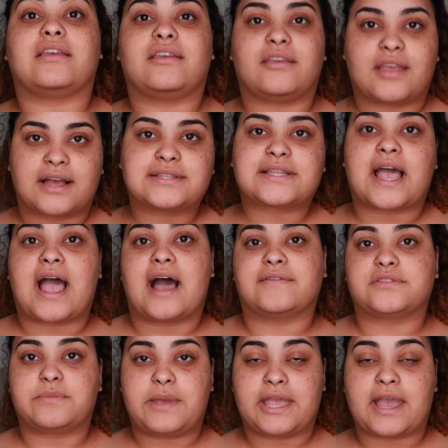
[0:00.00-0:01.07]
Yes, I
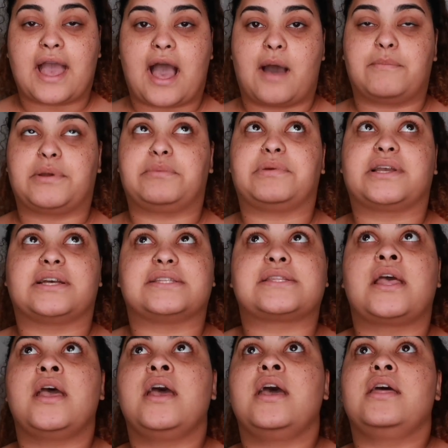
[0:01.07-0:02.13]
have to make it happen. Because
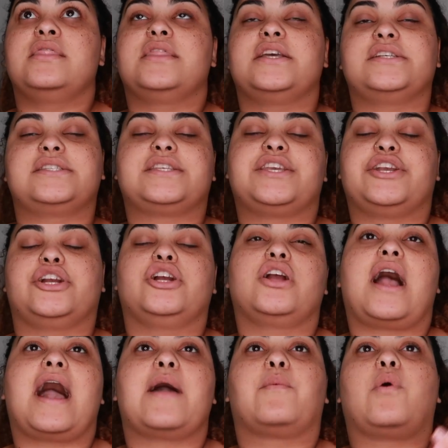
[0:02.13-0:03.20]
this year,
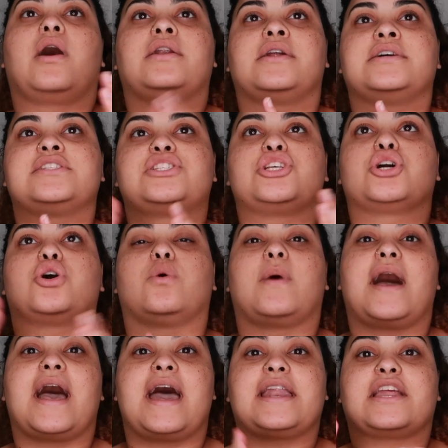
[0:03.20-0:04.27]
I want us to go
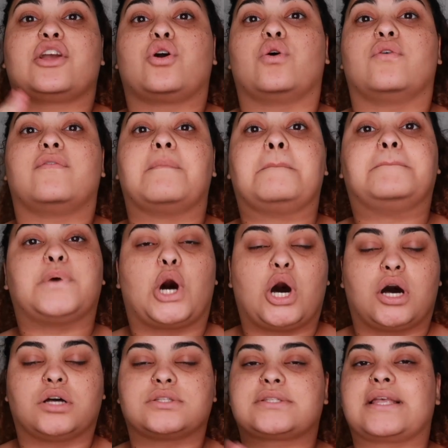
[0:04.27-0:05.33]
ahead and go
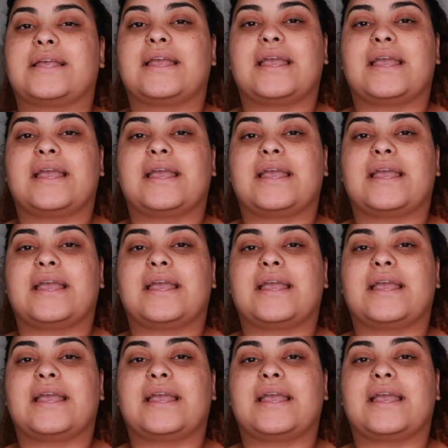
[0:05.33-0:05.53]
balls